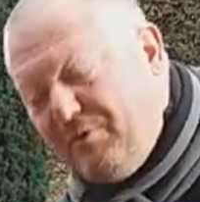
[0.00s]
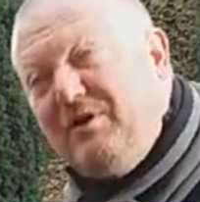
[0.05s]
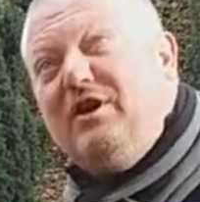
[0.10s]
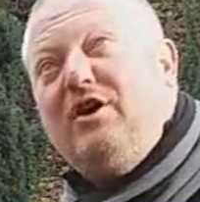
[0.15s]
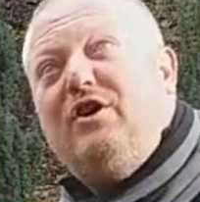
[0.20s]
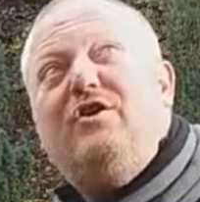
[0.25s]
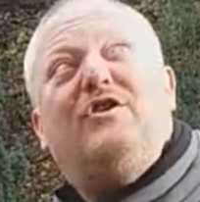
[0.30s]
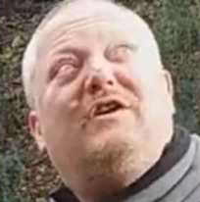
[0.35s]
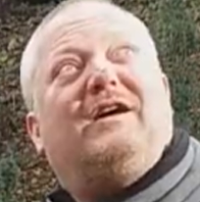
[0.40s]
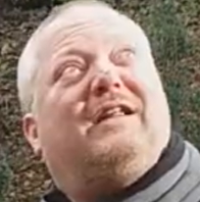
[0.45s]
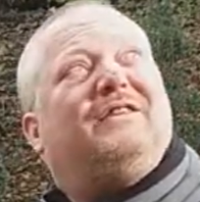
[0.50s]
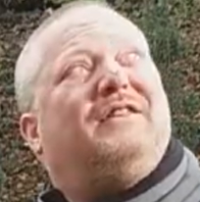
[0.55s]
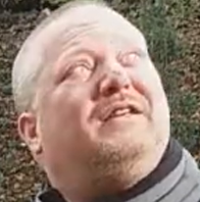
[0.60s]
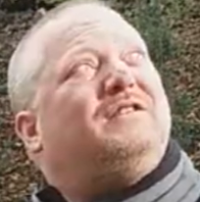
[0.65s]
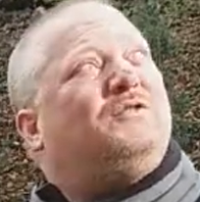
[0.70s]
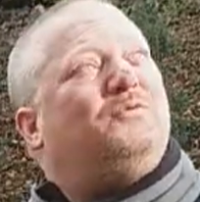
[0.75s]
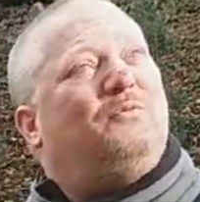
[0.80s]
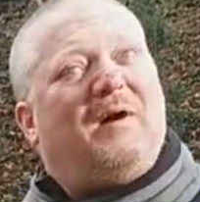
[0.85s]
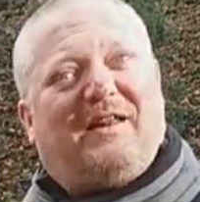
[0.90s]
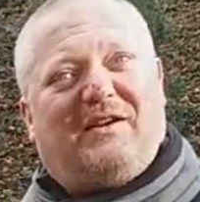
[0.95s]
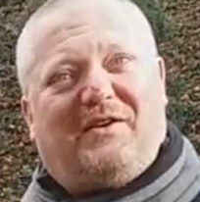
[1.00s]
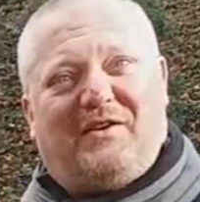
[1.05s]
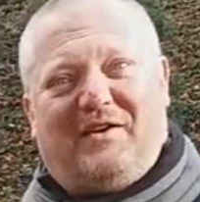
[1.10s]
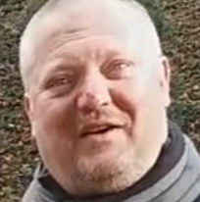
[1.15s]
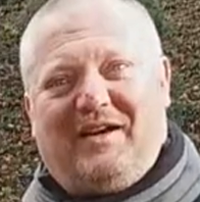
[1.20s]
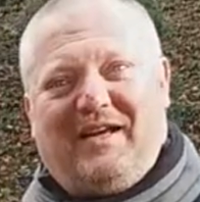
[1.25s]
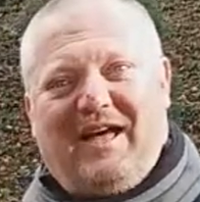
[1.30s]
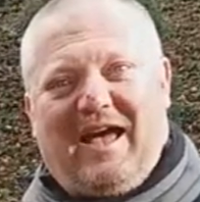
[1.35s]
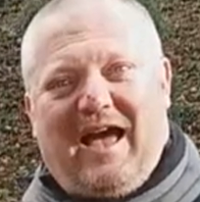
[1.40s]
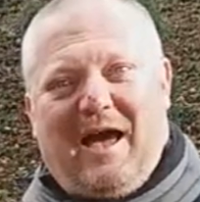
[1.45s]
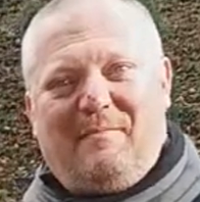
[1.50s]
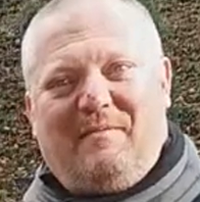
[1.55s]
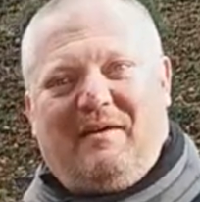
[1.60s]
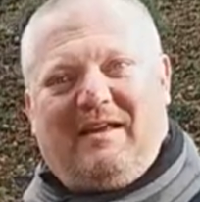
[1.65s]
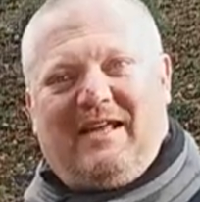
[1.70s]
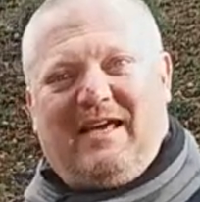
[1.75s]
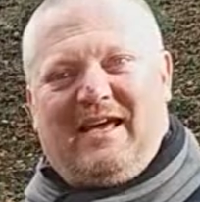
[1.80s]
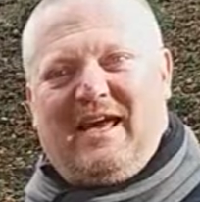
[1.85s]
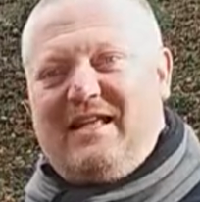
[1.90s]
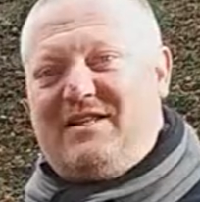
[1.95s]
will you look at this weather? I
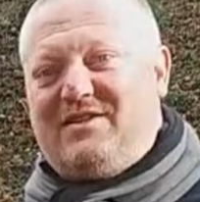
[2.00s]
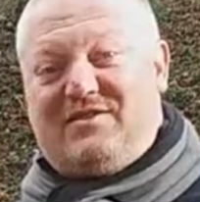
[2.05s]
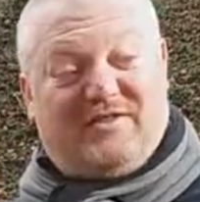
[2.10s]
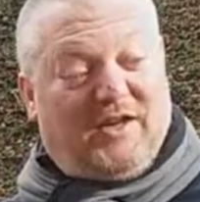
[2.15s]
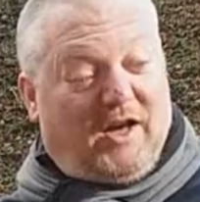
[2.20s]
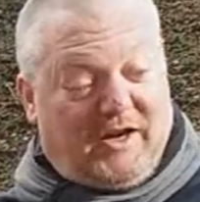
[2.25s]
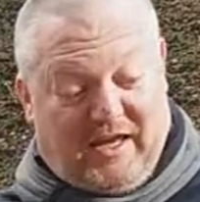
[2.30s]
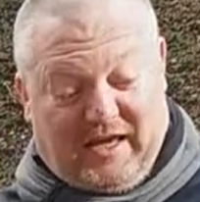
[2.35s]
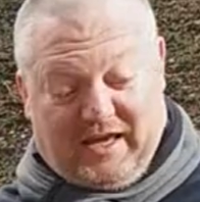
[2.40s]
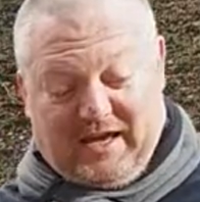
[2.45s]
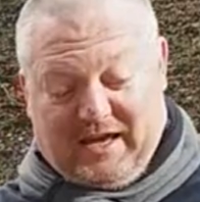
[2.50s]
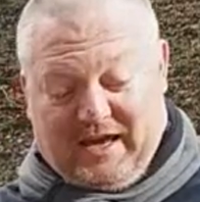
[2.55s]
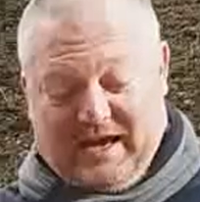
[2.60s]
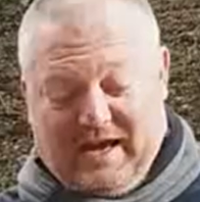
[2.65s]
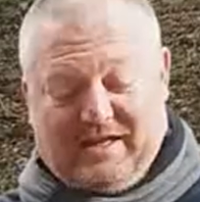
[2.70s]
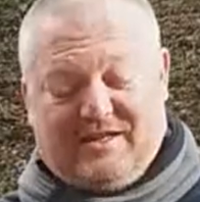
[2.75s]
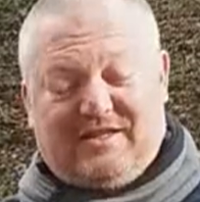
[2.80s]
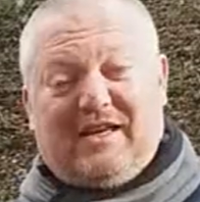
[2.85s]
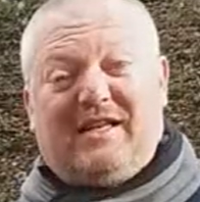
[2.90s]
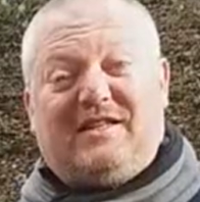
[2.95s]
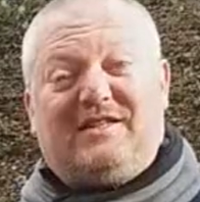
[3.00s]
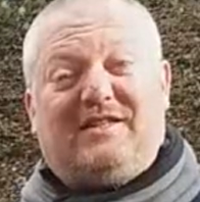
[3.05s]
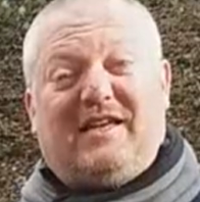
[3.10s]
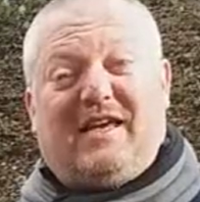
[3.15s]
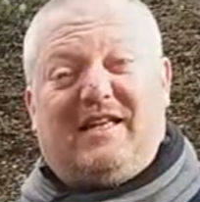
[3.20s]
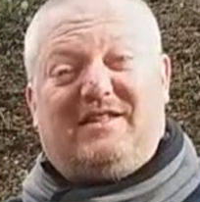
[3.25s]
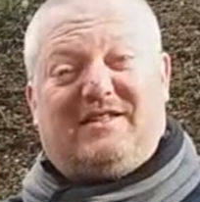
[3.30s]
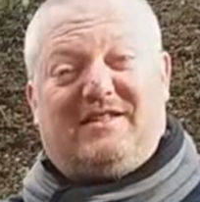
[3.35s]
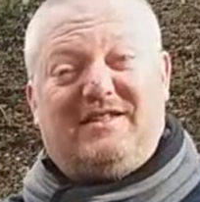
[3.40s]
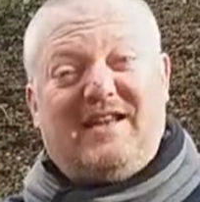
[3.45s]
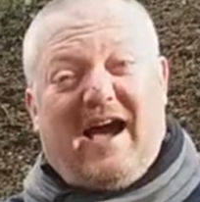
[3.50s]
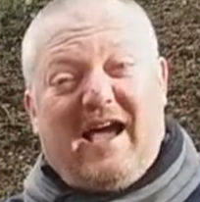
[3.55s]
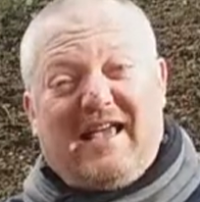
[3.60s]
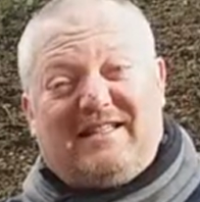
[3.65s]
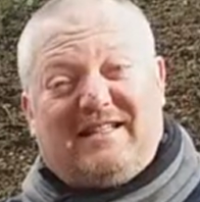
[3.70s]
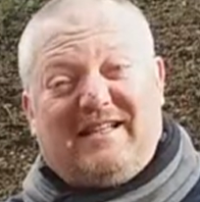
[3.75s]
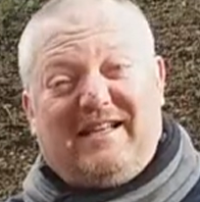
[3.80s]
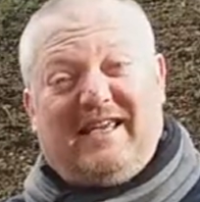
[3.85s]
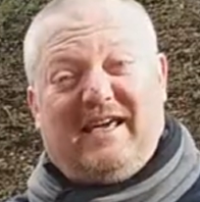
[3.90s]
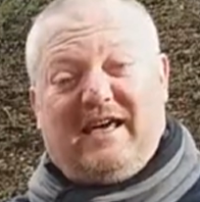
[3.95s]
mean, it's sunny, it's
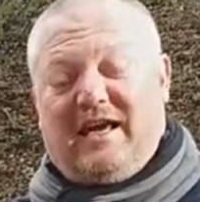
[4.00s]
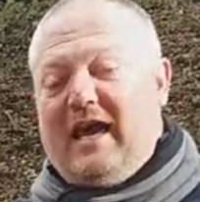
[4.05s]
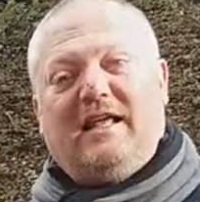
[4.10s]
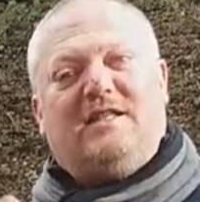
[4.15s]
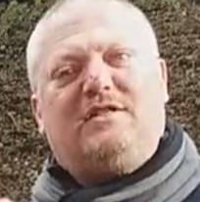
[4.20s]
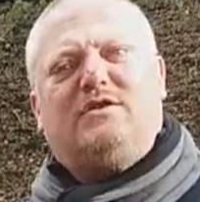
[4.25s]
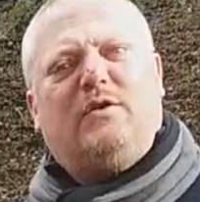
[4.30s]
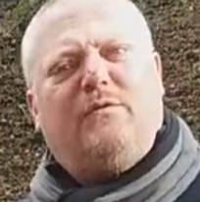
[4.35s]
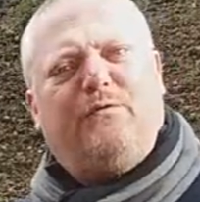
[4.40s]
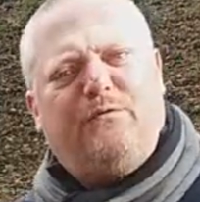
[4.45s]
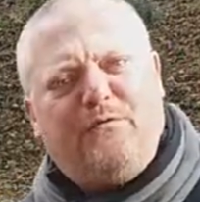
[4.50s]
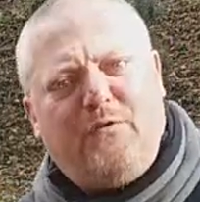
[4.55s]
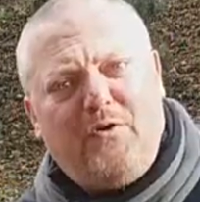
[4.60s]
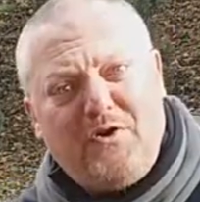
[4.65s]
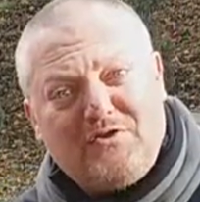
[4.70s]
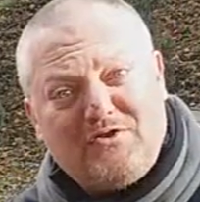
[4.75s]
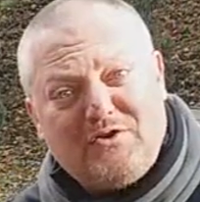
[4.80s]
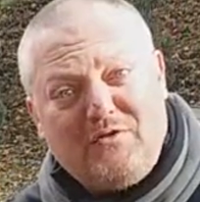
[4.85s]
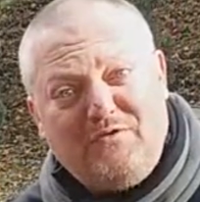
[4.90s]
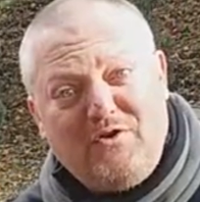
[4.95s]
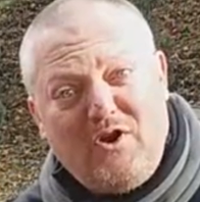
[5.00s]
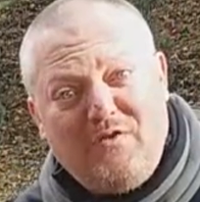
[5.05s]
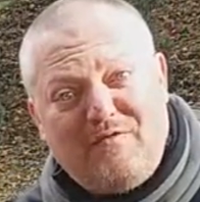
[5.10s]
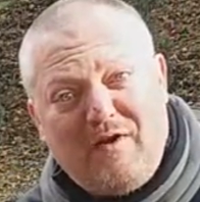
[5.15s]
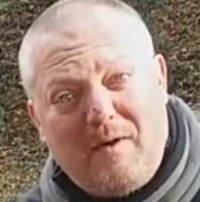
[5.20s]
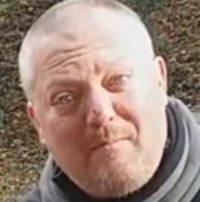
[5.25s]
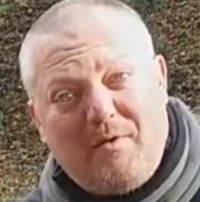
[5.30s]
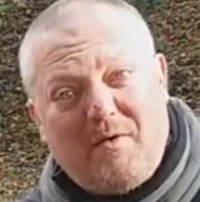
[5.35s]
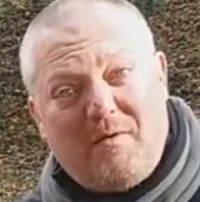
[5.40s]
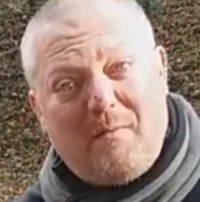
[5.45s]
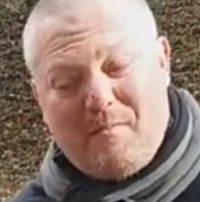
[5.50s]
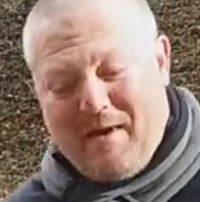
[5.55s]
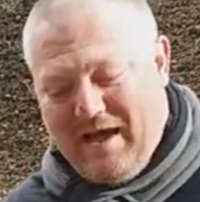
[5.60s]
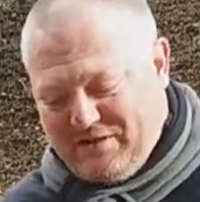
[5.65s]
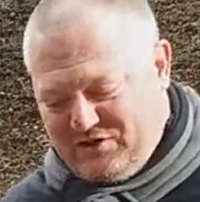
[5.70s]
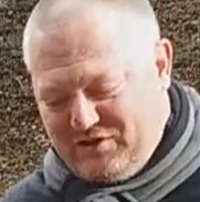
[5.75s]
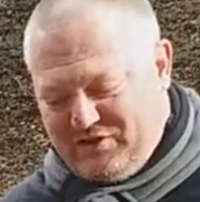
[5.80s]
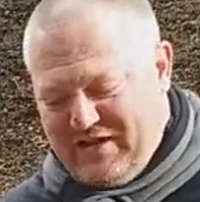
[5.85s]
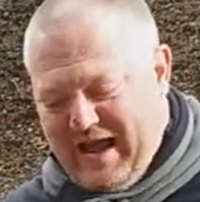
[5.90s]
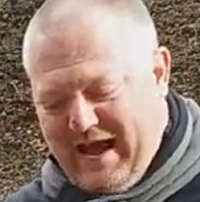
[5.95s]
nicely, it's the 1st of November,
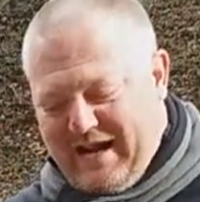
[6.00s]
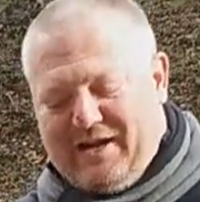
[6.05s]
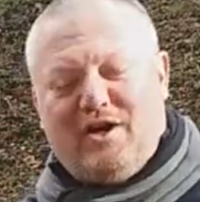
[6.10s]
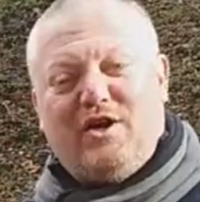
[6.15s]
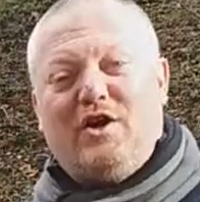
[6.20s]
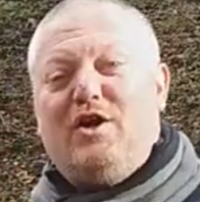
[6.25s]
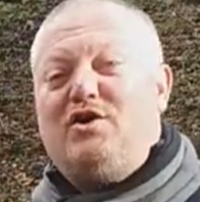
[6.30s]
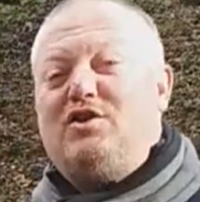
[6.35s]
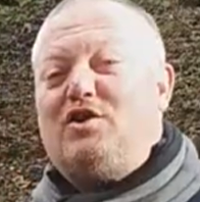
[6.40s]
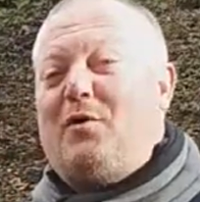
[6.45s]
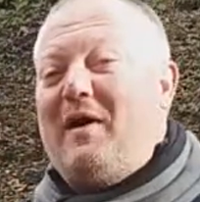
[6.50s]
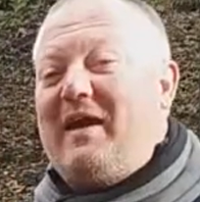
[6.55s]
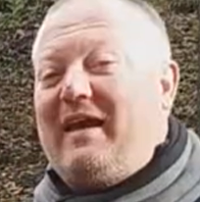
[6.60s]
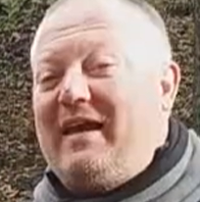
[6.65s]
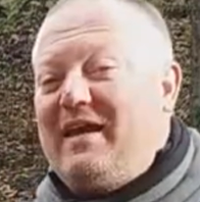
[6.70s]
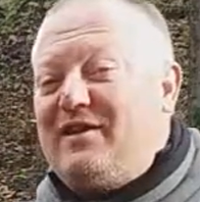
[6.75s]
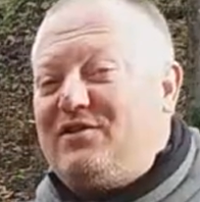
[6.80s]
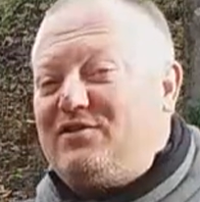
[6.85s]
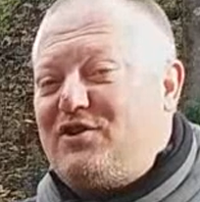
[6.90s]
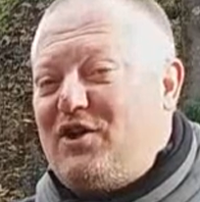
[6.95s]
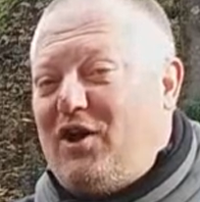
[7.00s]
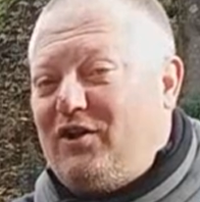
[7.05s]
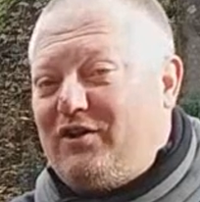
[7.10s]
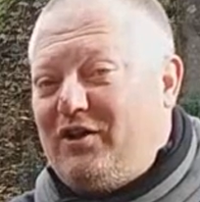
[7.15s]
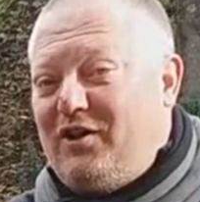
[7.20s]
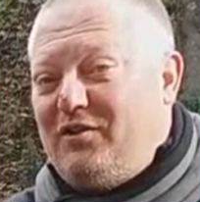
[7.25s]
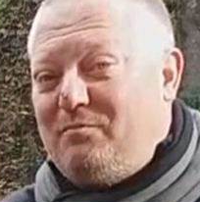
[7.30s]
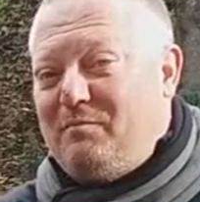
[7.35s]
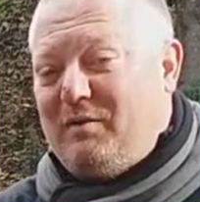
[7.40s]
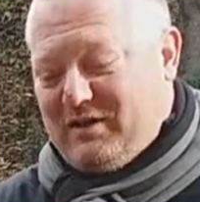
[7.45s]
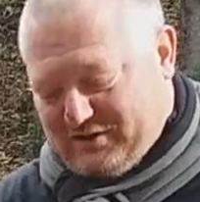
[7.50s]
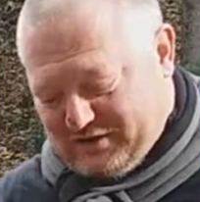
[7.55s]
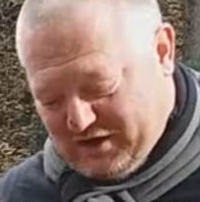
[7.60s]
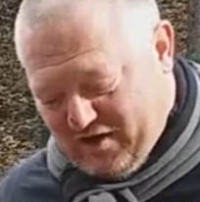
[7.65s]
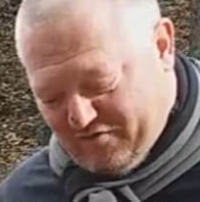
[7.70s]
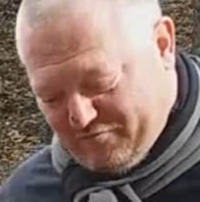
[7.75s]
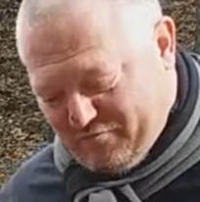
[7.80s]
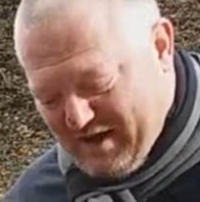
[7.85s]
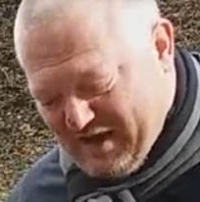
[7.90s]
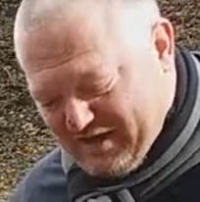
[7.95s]
imagine that. So I guess Scotland must
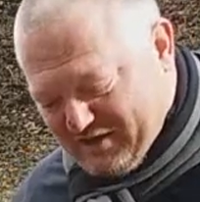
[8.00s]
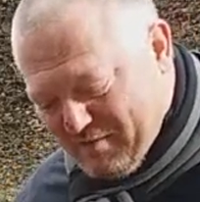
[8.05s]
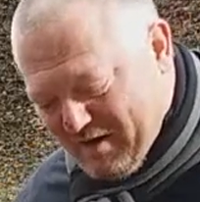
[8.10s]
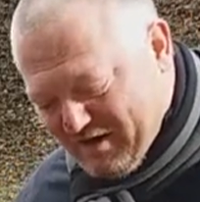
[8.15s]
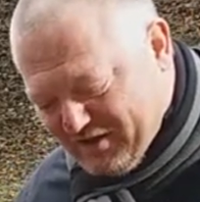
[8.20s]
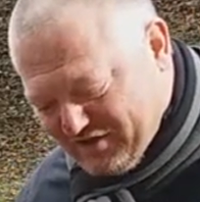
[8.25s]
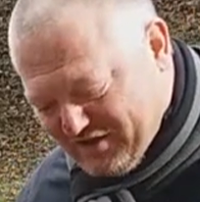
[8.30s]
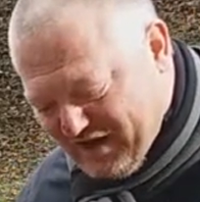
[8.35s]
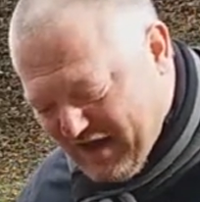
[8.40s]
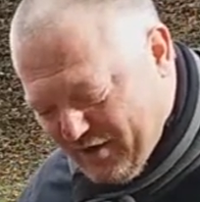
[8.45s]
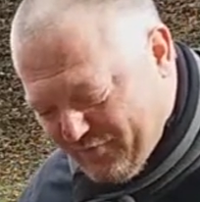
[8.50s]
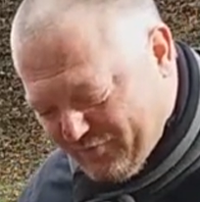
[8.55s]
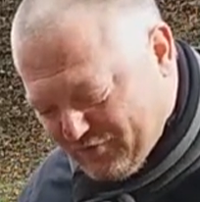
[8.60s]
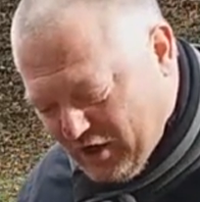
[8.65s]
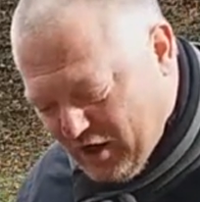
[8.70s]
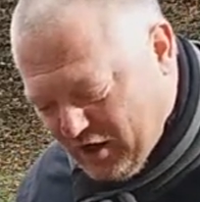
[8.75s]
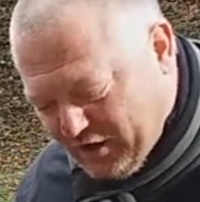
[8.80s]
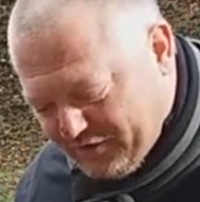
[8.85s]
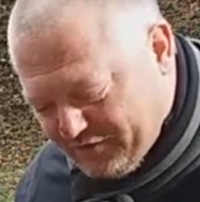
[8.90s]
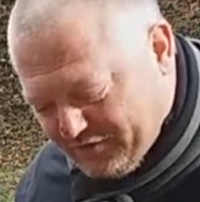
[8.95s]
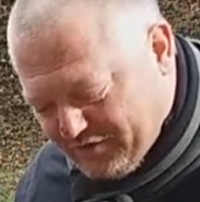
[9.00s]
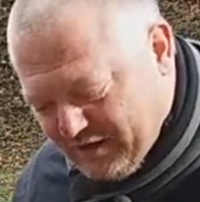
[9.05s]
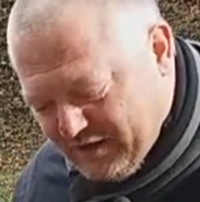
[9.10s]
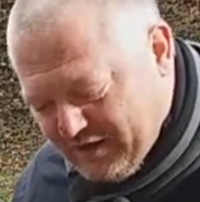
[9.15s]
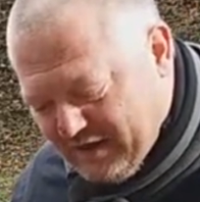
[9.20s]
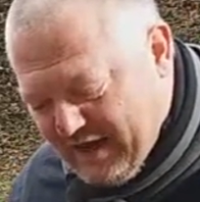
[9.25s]
love me as much as I love Scotland.